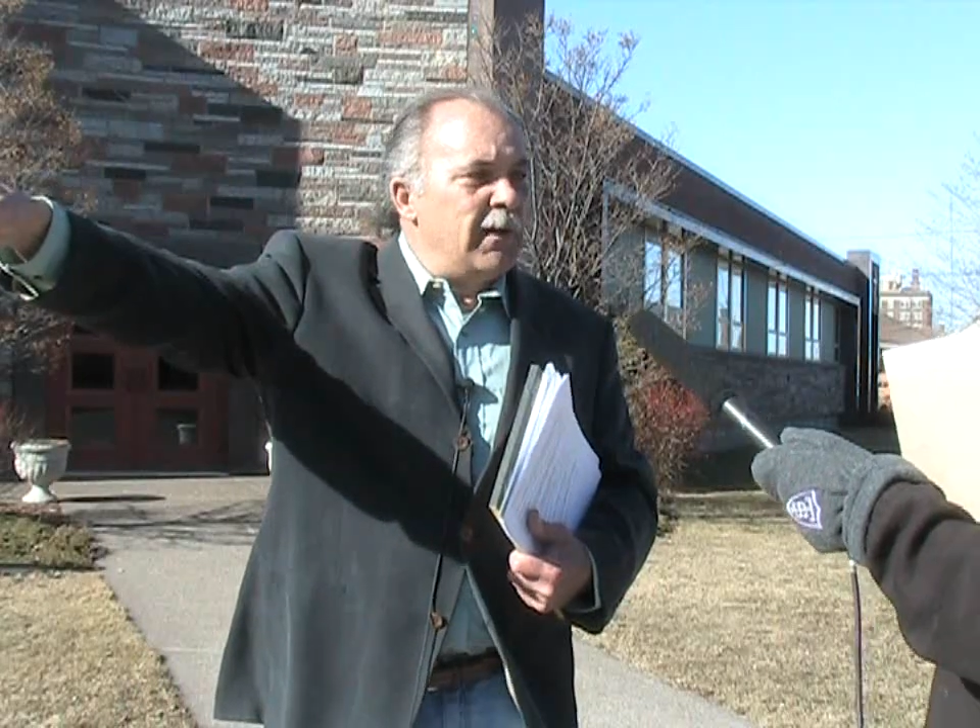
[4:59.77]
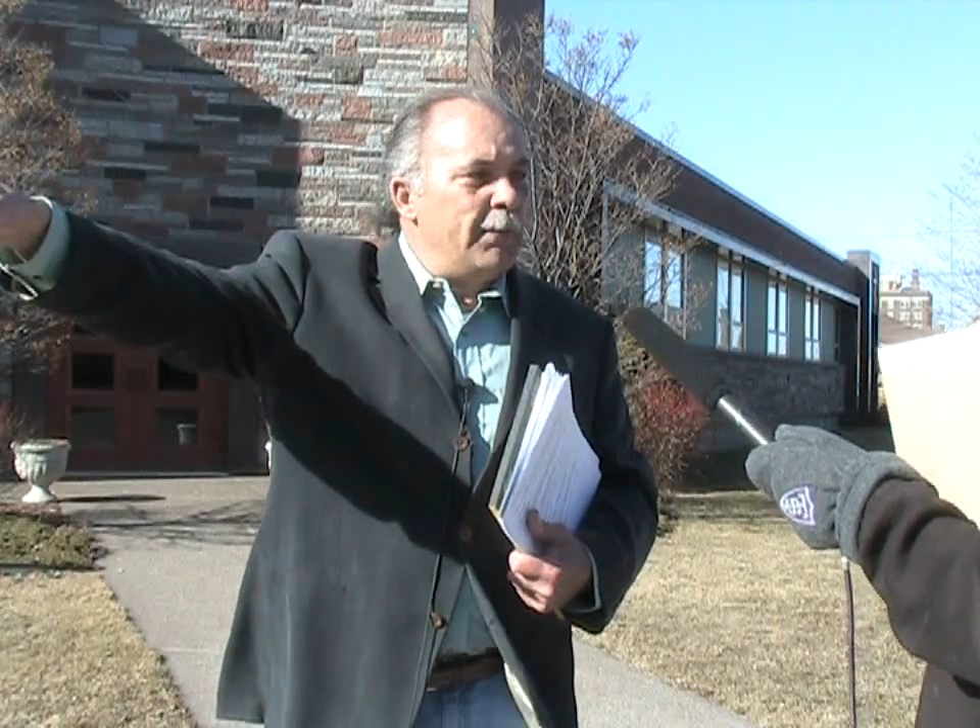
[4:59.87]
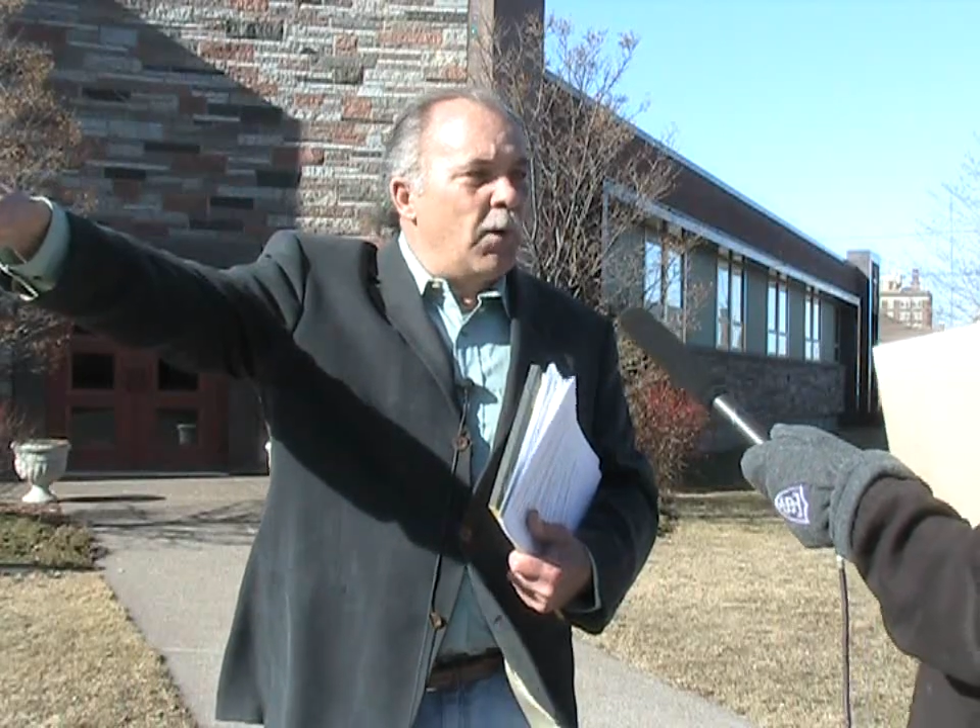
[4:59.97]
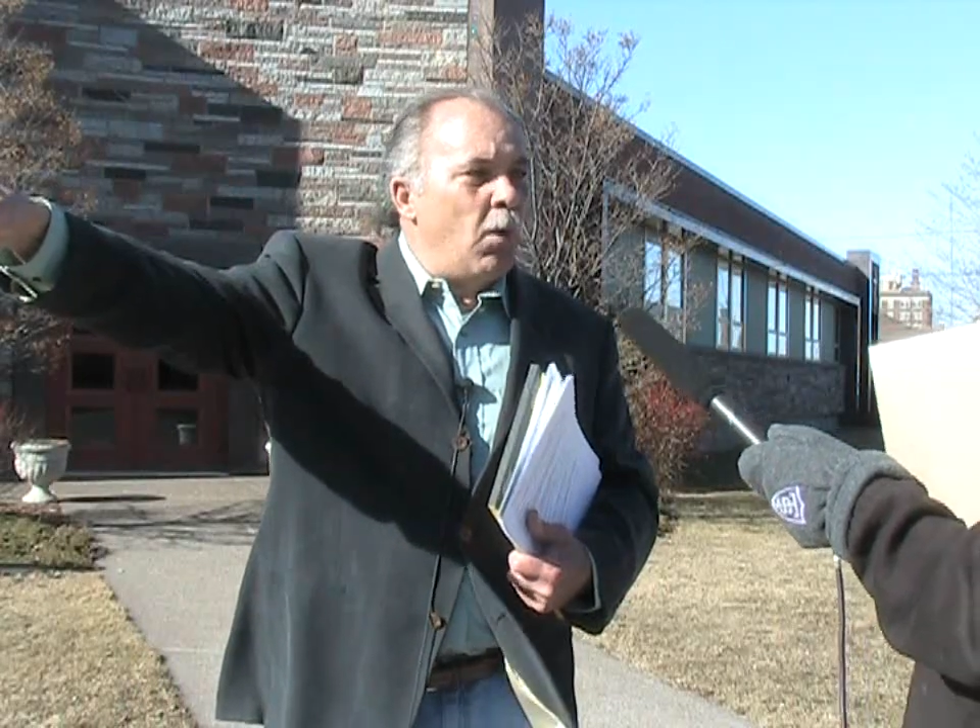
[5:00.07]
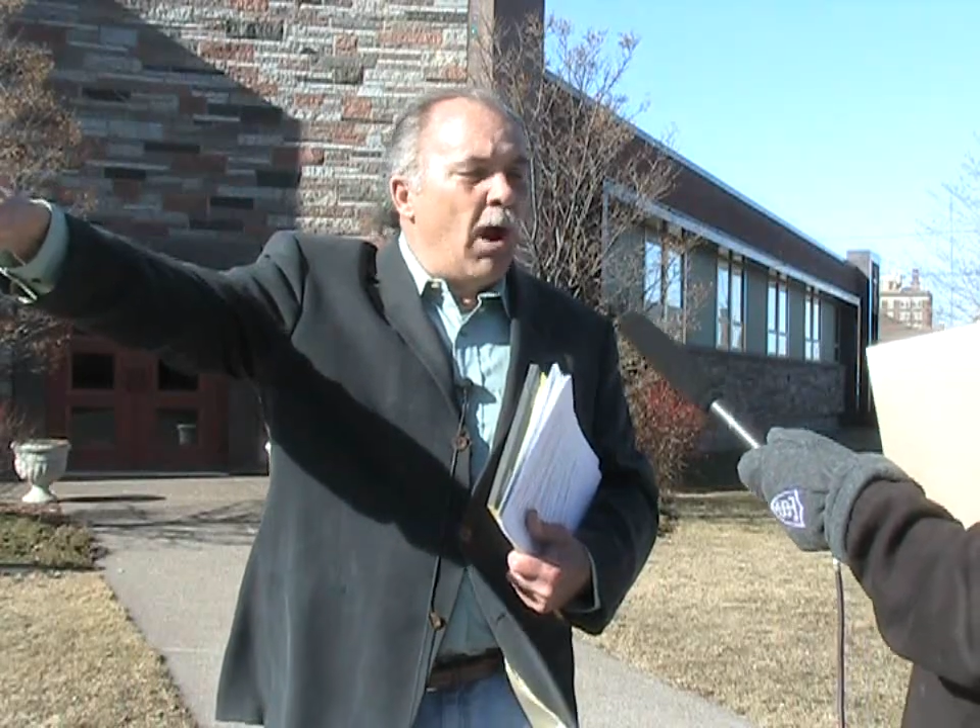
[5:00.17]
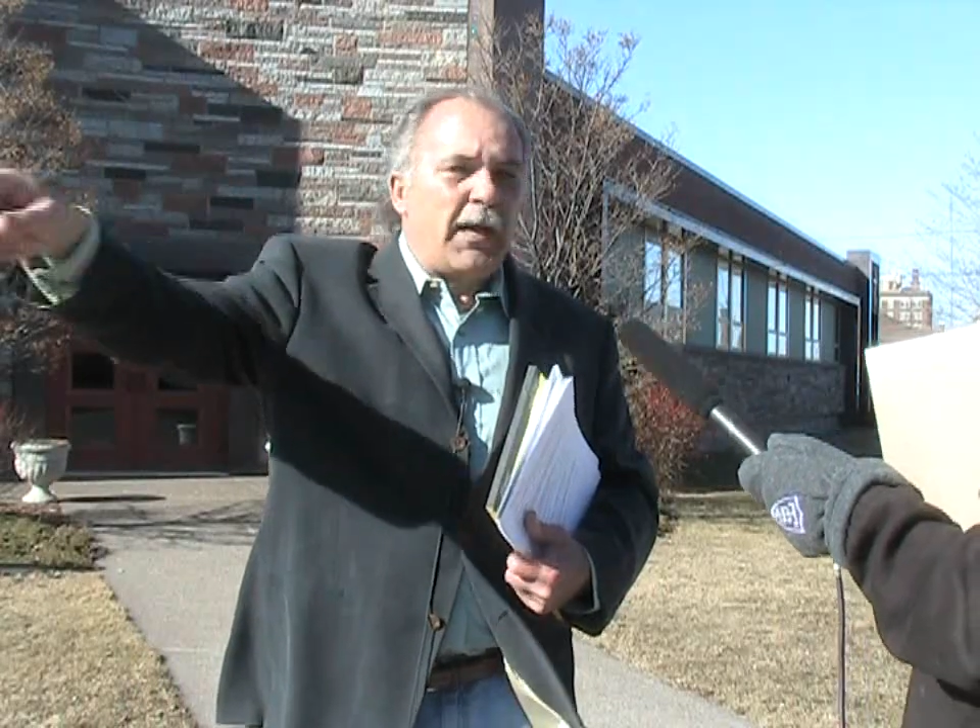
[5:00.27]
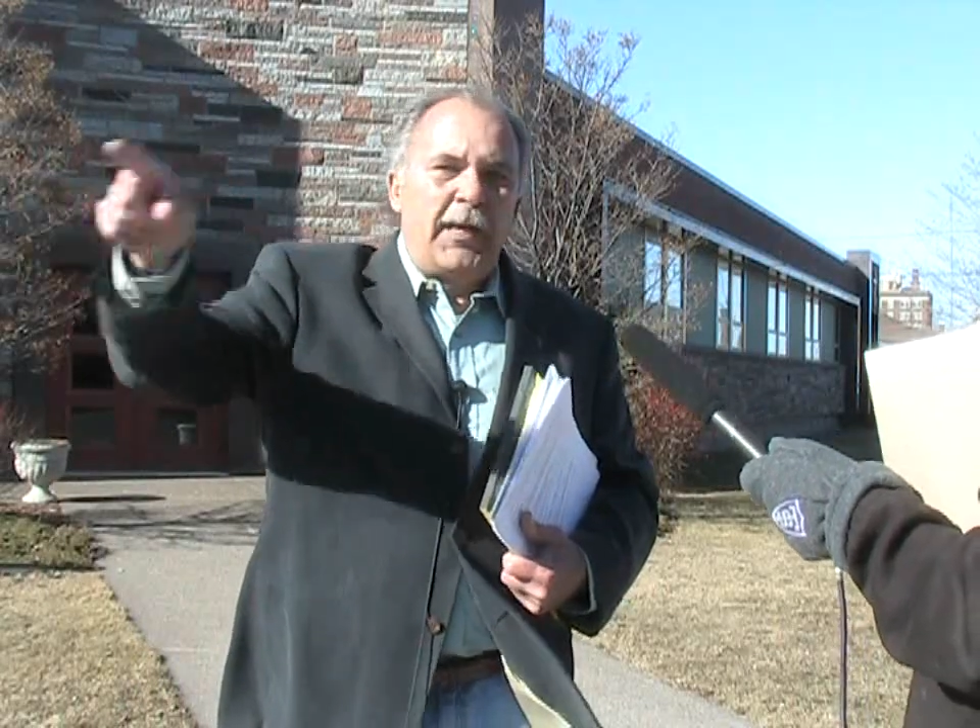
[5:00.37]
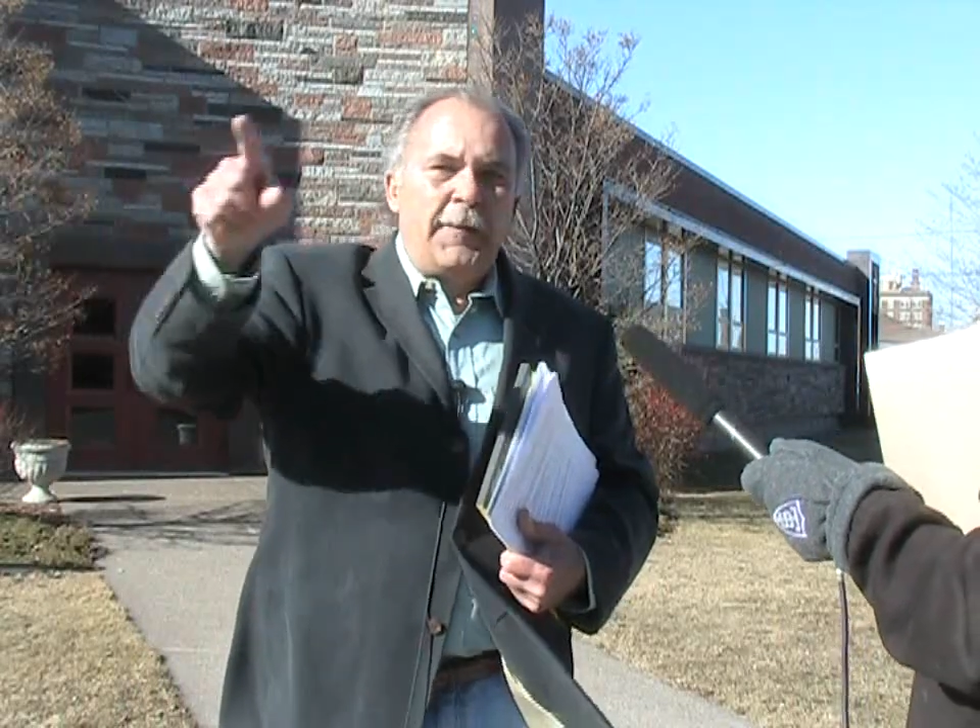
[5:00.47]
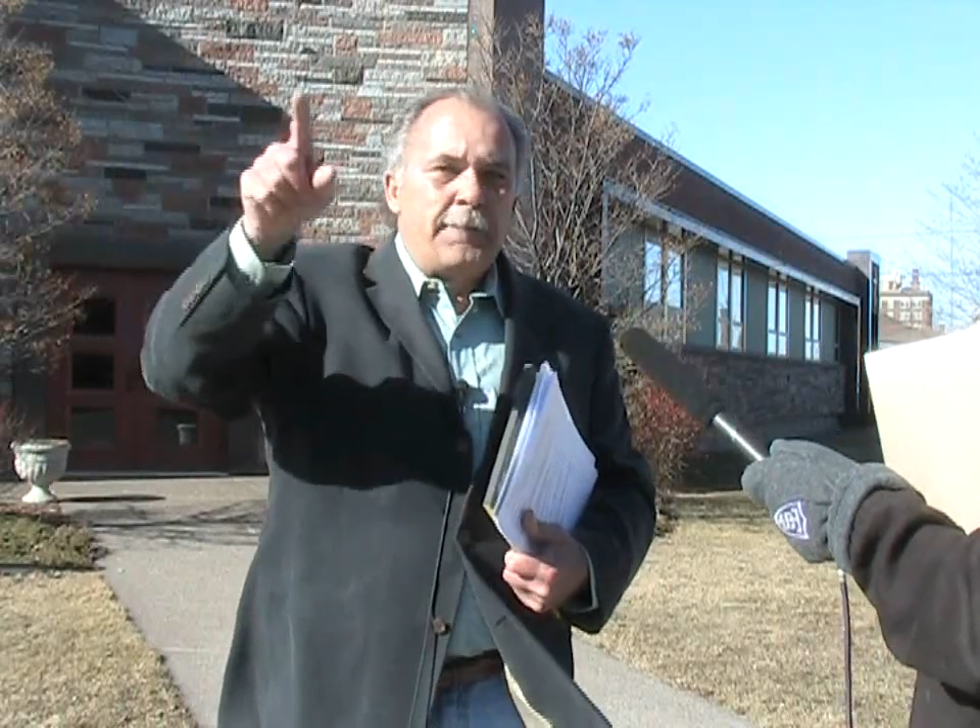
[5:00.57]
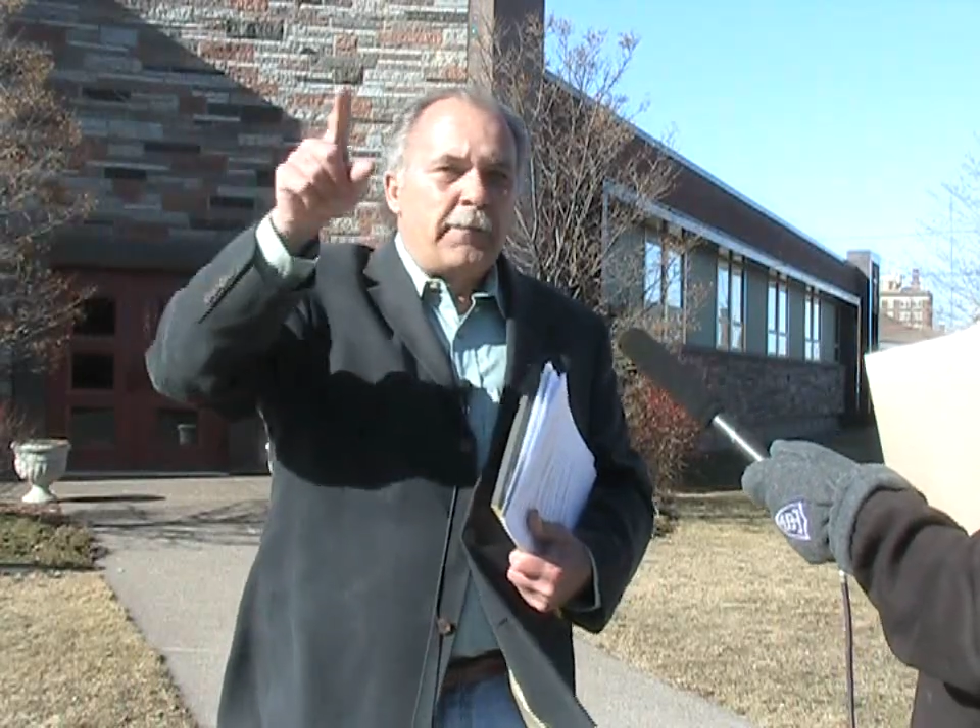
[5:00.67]
in
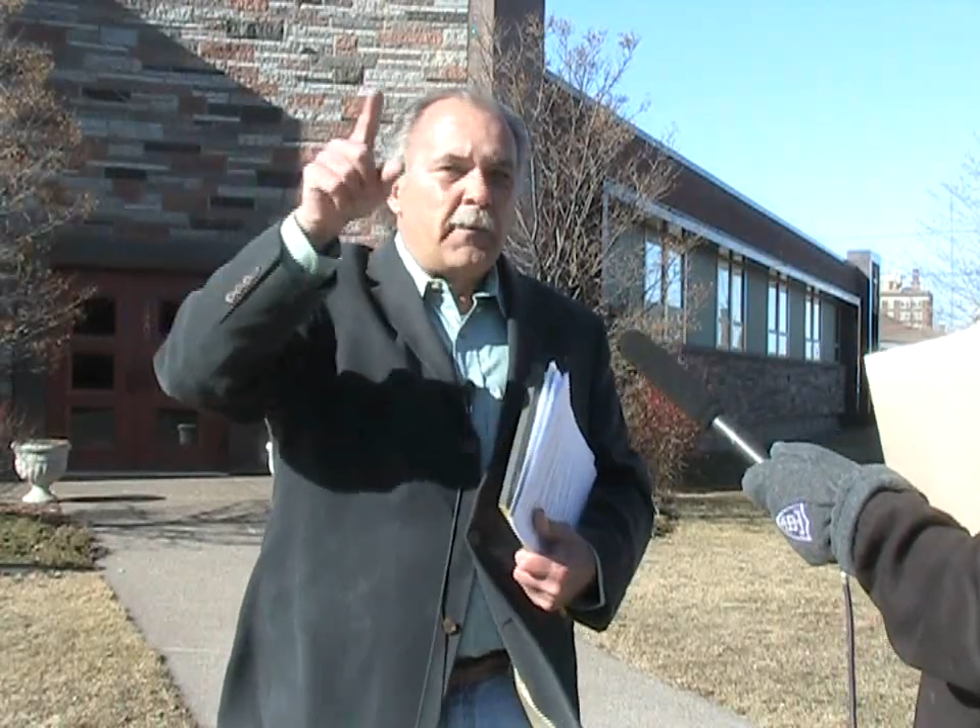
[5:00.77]
Milwaukee,